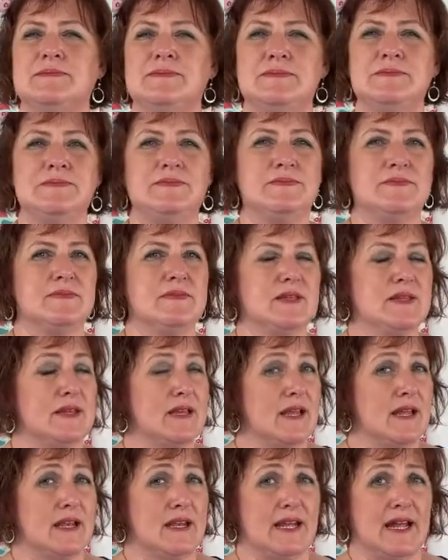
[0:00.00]
a
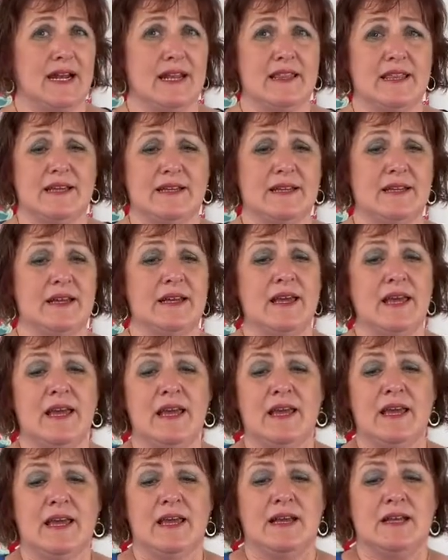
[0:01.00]
lot of the
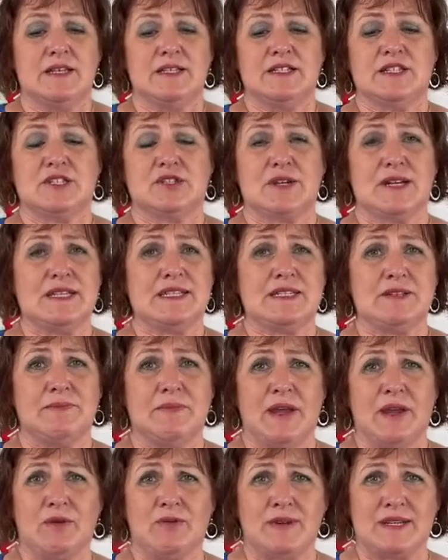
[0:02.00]
stress in
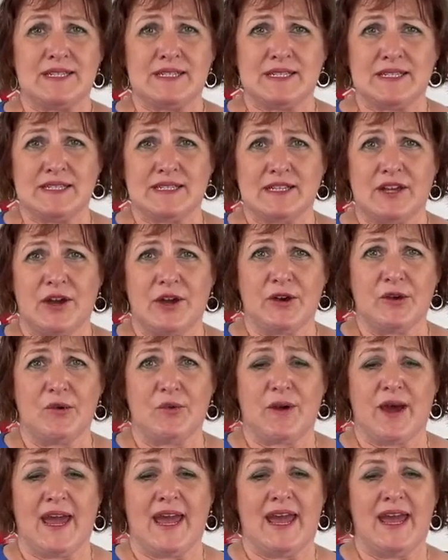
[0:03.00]
my wrist has gone
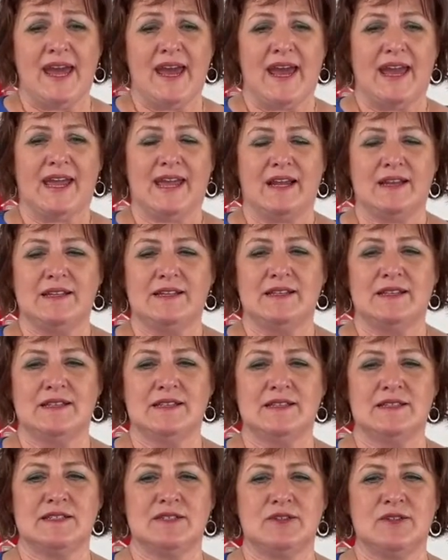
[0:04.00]
away. I can
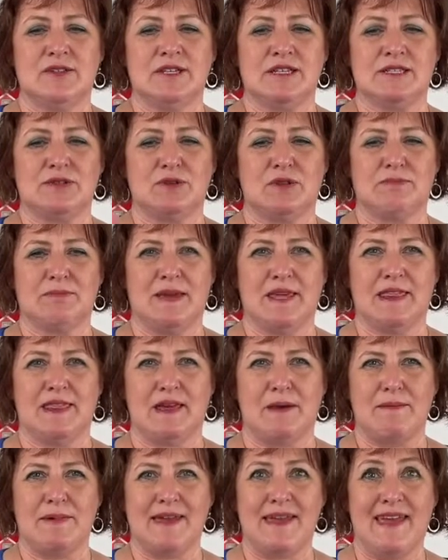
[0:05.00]
do this with my
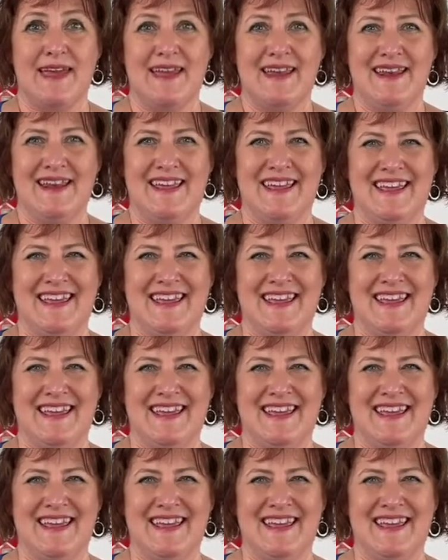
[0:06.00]
thumb again,